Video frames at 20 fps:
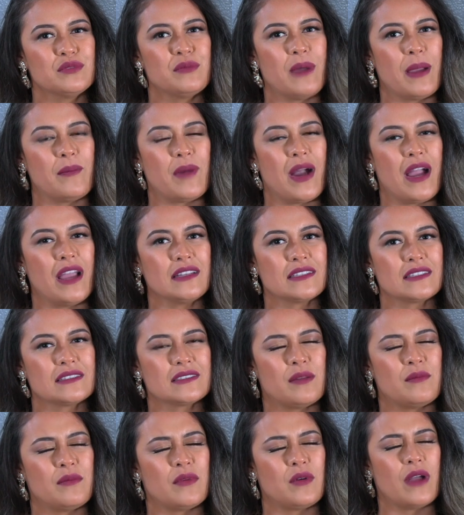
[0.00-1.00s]
blew my mind because
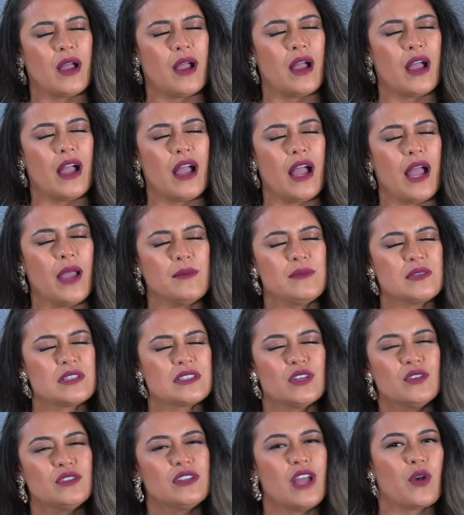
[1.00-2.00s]
I'm
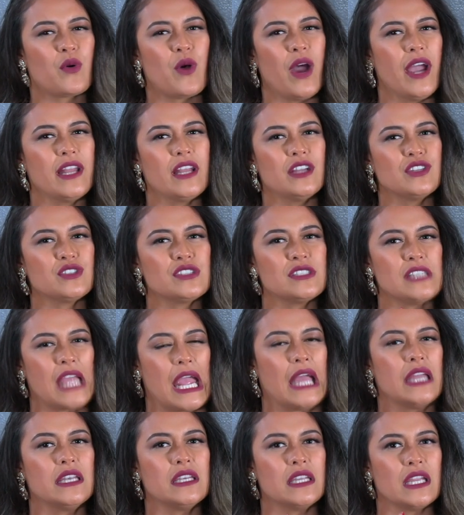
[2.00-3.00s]
still not quite
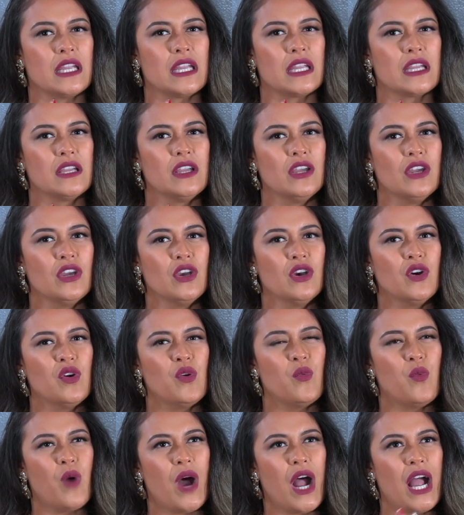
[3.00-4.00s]
understanding
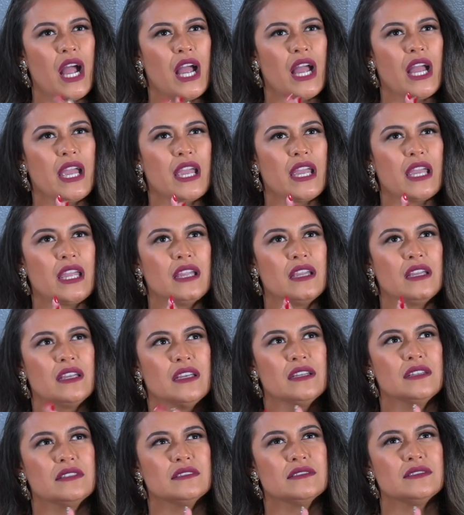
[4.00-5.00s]
why
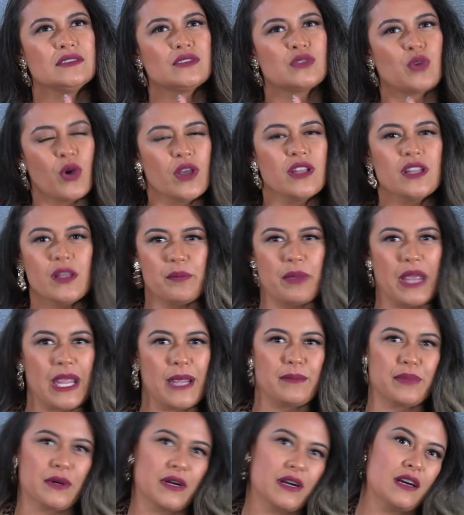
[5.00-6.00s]
toilet
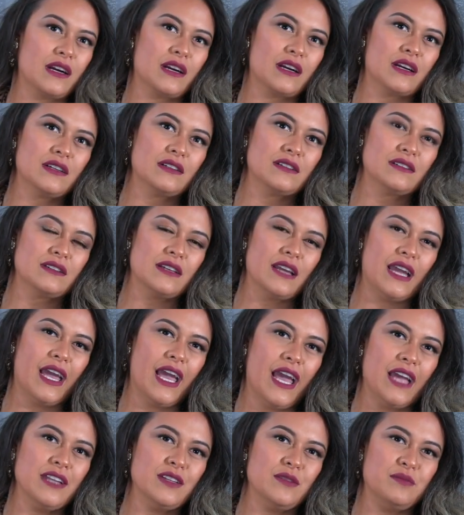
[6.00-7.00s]
paper
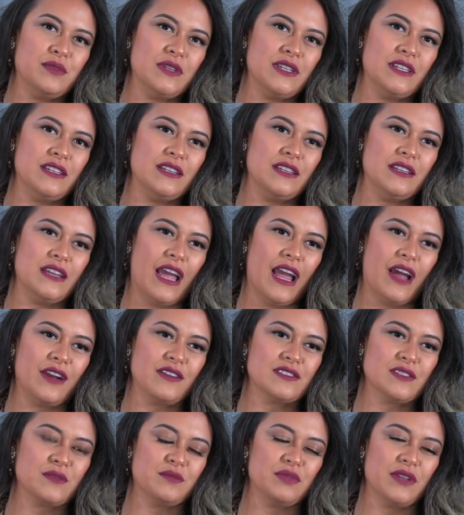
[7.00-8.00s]
had to be out
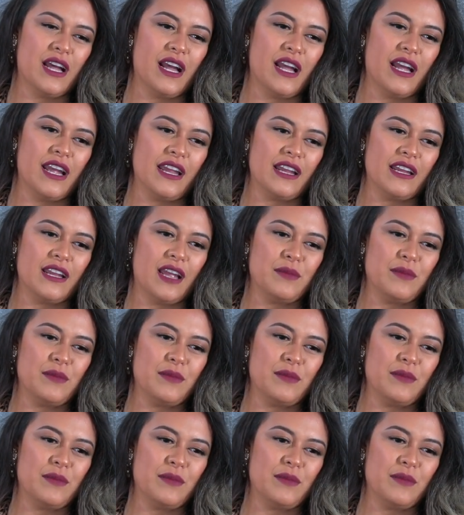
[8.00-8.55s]
of supply.